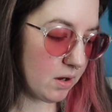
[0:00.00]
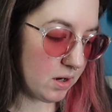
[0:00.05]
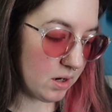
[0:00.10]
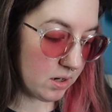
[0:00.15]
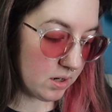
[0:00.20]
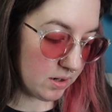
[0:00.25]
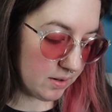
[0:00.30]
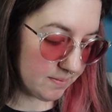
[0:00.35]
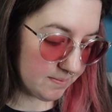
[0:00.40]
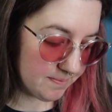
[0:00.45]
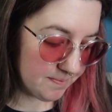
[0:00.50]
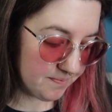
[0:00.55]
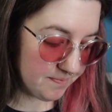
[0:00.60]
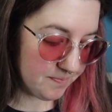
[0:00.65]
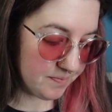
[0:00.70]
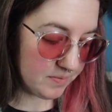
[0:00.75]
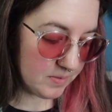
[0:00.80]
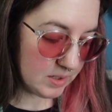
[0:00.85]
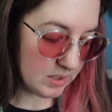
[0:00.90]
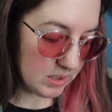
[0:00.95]

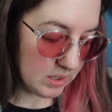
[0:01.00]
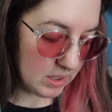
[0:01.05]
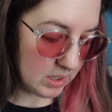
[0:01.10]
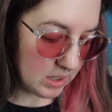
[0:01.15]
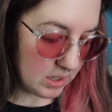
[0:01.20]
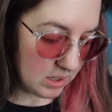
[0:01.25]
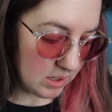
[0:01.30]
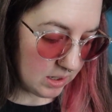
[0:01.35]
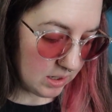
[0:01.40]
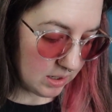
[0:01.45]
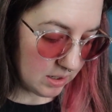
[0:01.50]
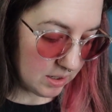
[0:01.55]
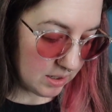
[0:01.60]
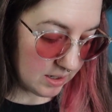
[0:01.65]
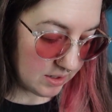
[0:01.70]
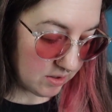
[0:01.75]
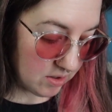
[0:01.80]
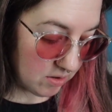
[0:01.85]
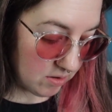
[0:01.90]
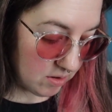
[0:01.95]

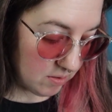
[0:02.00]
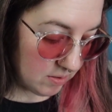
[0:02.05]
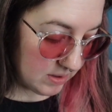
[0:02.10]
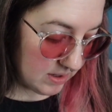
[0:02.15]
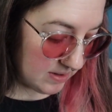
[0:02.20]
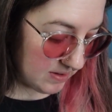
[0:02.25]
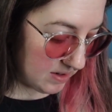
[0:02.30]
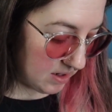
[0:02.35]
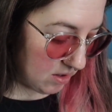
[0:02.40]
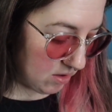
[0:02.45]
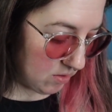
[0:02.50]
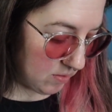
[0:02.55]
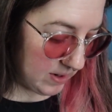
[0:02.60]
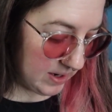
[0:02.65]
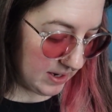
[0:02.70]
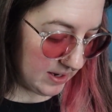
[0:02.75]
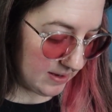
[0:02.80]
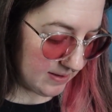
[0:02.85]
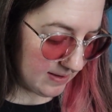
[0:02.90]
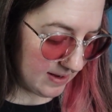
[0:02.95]
I don't know what this
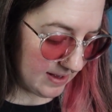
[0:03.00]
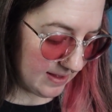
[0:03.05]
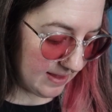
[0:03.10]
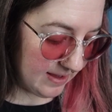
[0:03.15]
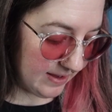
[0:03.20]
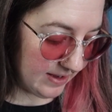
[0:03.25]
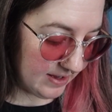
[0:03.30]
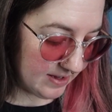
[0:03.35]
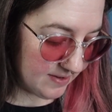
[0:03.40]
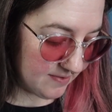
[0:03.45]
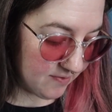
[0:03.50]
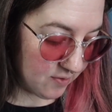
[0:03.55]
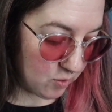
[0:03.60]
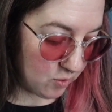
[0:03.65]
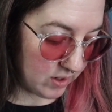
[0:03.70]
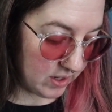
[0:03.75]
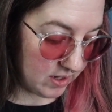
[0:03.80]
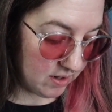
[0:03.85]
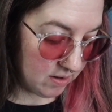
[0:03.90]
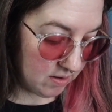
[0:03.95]
colorway is. I think it's
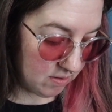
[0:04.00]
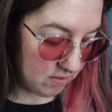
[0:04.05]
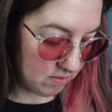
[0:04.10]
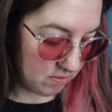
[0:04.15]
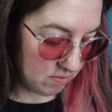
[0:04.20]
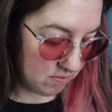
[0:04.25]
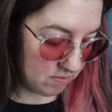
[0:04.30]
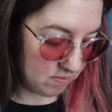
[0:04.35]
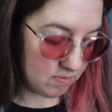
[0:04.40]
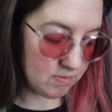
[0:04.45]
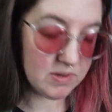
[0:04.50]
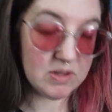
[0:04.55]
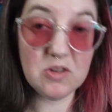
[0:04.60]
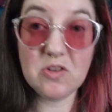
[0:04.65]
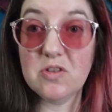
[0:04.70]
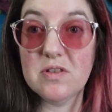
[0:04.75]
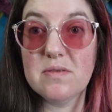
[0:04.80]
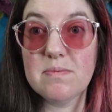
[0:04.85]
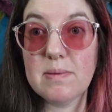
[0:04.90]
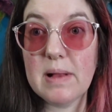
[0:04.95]
Void. It's
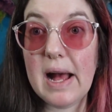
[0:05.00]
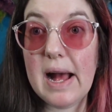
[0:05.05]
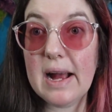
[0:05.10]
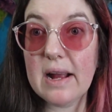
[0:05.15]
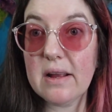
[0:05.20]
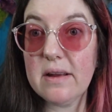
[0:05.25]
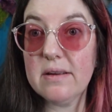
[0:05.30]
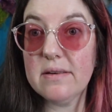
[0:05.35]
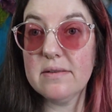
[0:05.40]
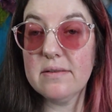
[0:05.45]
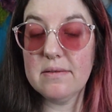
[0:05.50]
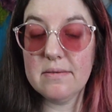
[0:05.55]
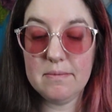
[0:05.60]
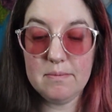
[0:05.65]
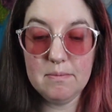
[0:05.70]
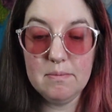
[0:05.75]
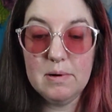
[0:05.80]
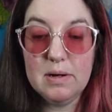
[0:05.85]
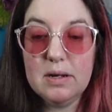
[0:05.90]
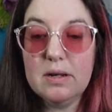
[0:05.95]
just black,
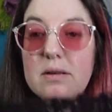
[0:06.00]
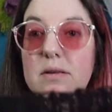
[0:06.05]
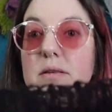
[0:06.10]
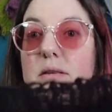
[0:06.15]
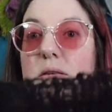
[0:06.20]
but